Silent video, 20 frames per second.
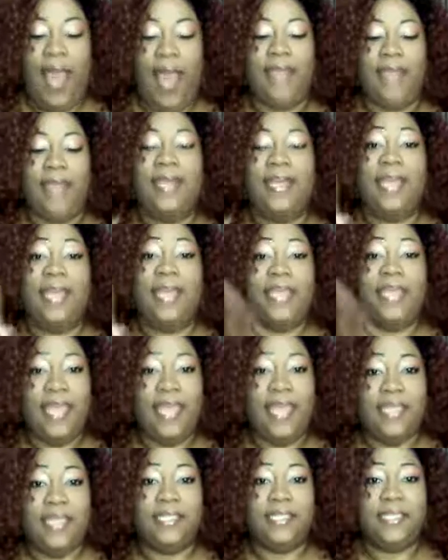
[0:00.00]
I did not
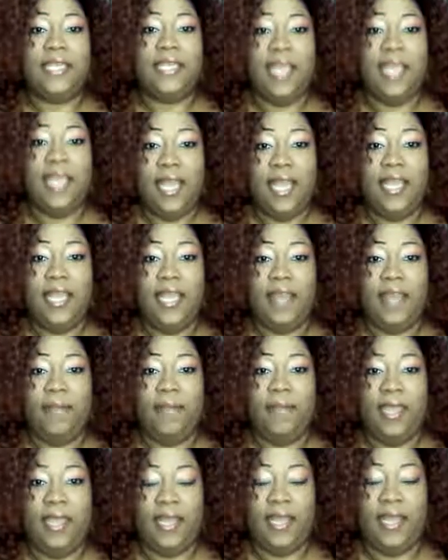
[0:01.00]
kiss any
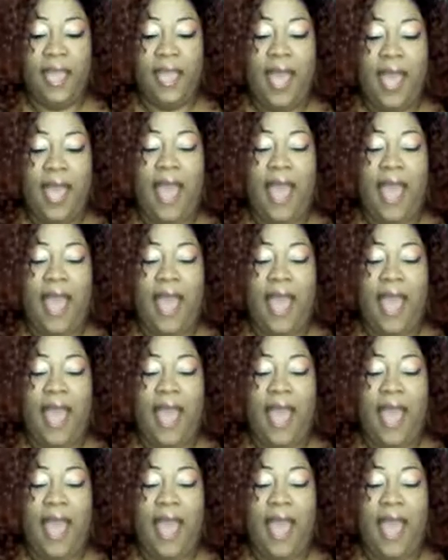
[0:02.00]
other men.